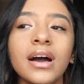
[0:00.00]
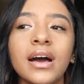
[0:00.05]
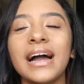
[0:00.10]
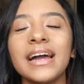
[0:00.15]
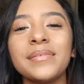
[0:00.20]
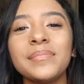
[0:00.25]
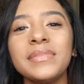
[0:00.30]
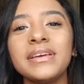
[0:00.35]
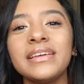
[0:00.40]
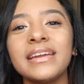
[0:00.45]

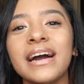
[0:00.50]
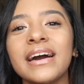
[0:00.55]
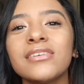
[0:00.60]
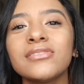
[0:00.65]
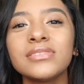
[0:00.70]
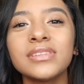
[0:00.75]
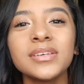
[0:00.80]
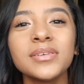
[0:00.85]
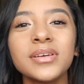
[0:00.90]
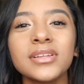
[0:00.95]
I mean, I
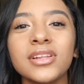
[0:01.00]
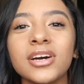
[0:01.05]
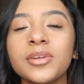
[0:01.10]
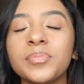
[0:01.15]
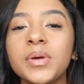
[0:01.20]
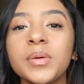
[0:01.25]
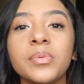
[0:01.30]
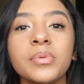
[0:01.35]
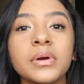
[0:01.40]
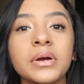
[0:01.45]
don't think a lot of
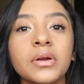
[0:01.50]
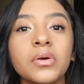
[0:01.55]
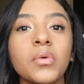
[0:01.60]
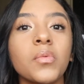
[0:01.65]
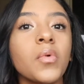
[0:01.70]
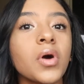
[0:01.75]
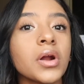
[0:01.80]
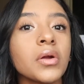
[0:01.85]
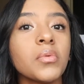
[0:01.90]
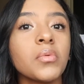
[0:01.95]
people are gonna
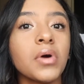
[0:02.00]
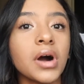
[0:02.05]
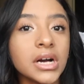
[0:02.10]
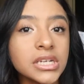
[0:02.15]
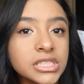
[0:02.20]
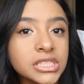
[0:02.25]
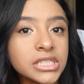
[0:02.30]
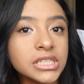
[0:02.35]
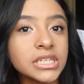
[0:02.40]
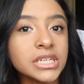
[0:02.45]
want to
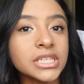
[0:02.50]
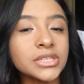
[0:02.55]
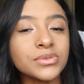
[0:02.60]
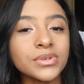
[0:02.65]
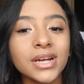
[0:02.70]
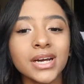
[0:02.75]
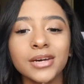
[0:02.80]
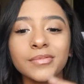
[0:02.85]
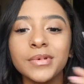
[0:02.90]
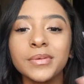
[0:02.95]
watch it because they're
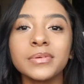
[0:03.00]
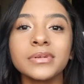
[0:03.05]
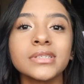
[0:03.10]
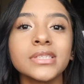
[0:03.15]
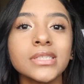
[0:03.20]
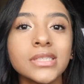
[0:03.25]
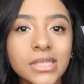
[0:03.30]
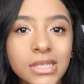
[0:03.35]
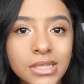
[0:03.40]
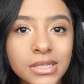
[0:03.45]
not gonna be able to
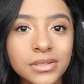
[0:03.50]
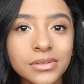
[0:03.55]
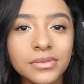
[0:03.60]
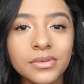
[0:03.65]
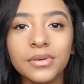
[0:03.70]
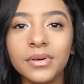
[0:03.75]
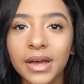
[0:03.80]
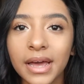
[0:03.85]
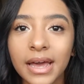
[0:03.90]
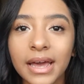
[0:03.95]
see you,
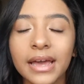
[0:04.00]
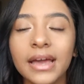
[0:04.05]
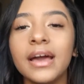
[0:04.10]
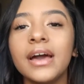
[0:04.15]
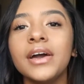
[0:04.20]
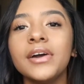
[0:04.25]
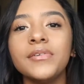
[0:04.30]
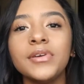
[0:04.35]
okay?